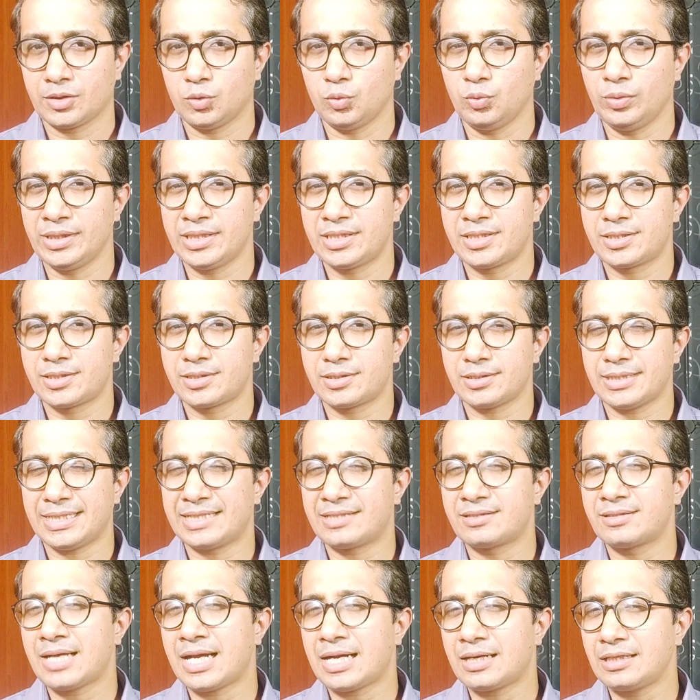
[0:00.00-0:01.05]
which
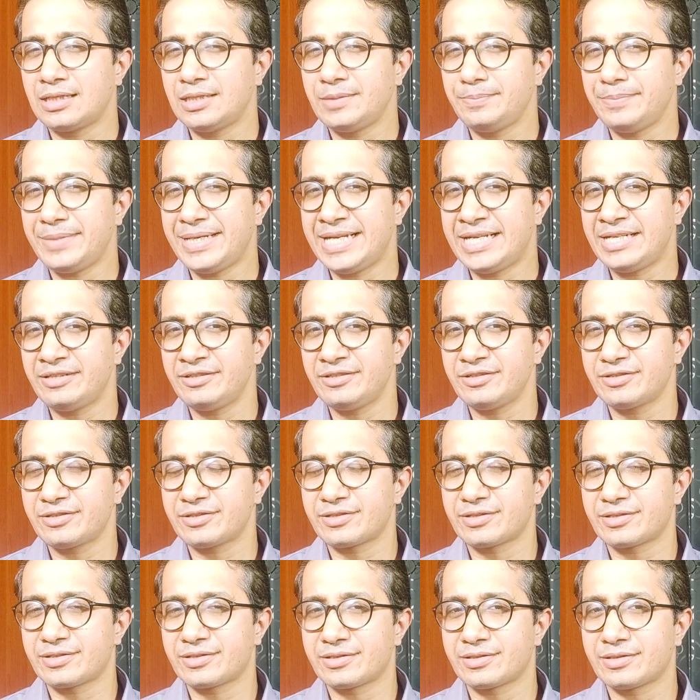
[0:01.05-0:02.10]
exactly
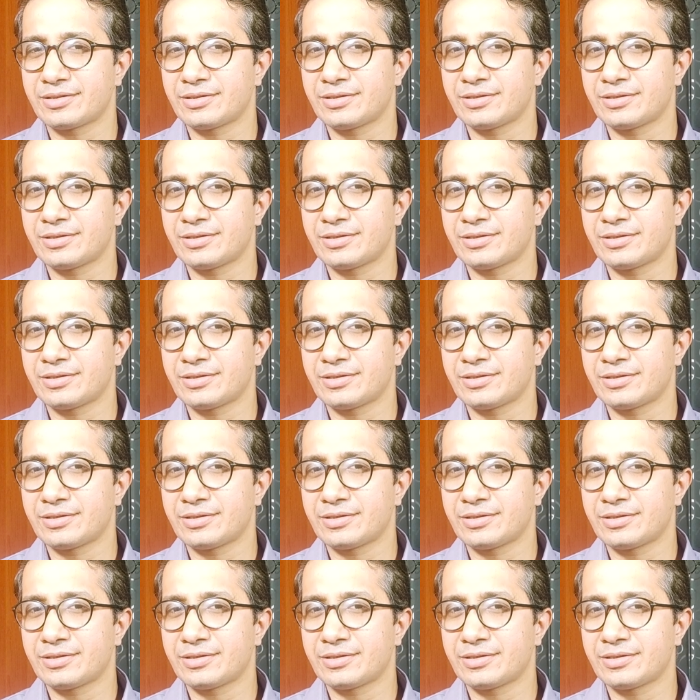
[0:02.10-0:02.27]
means